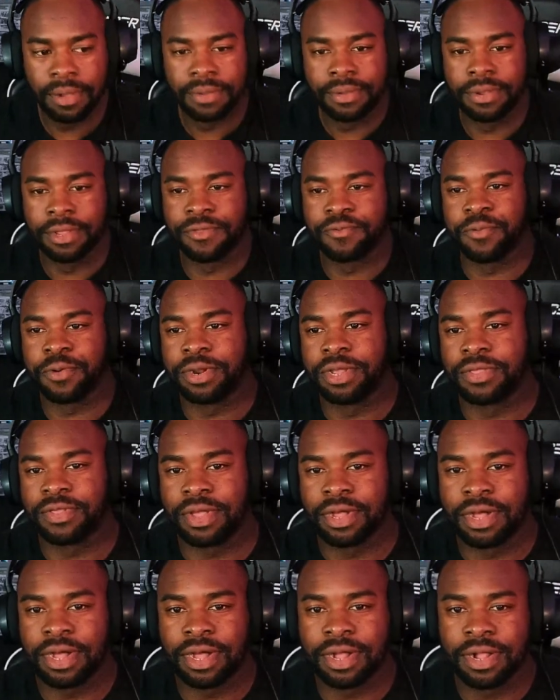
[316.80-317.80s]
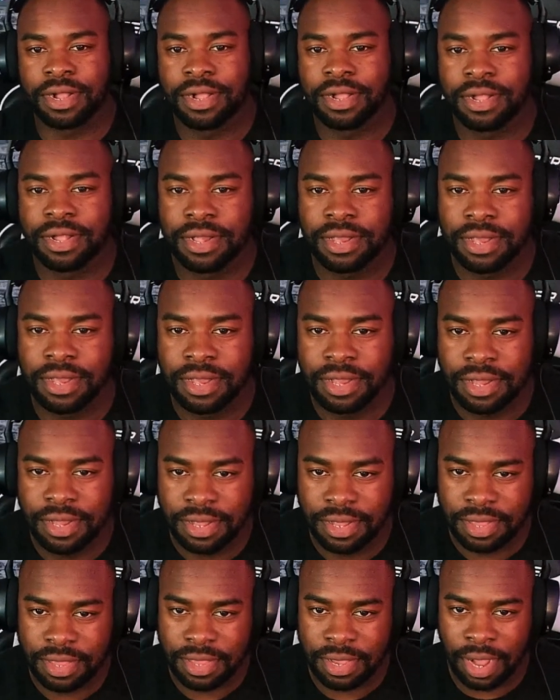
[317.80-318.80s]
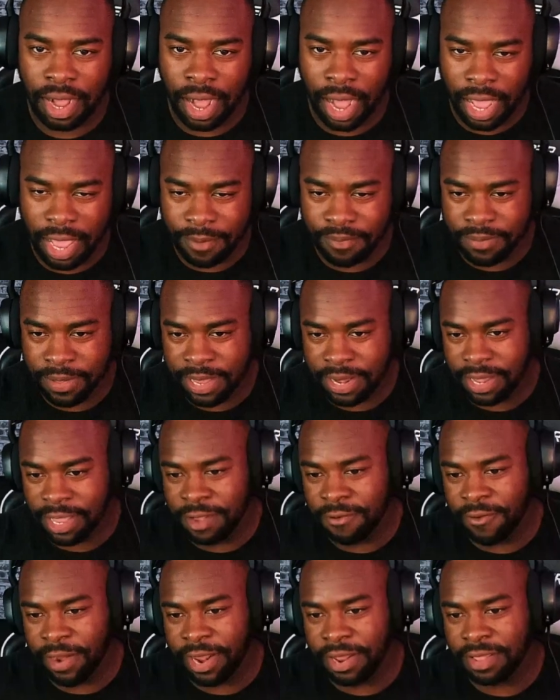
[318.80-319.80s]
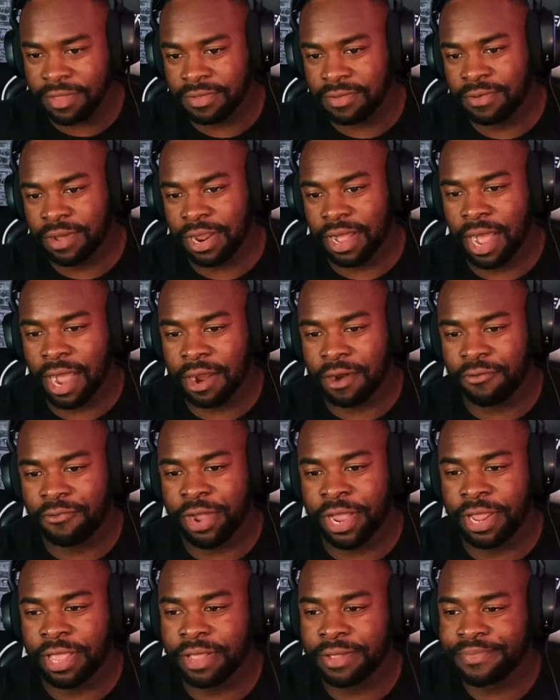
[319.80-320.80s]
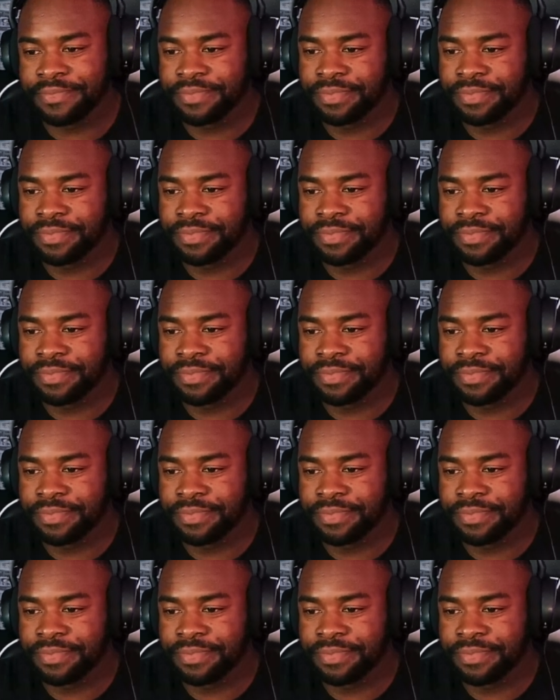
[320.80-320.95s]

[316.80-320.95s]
This one is uh, IMDb ratings. We got a higher rating.